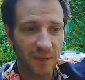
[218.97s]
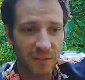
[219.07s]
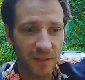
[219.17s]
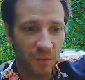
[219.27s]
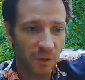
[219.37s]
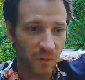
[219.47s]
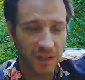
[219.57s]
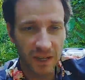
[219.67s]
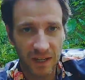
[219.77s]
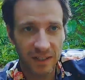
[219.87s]
maybe what we
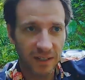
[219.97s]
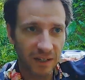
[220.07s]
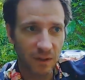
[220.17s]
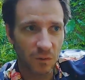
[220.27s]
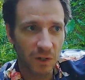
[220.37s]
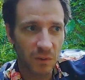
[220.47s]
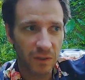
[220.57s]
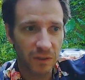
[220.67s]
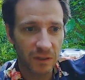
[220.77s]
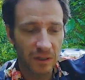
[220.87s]
can and can't work with.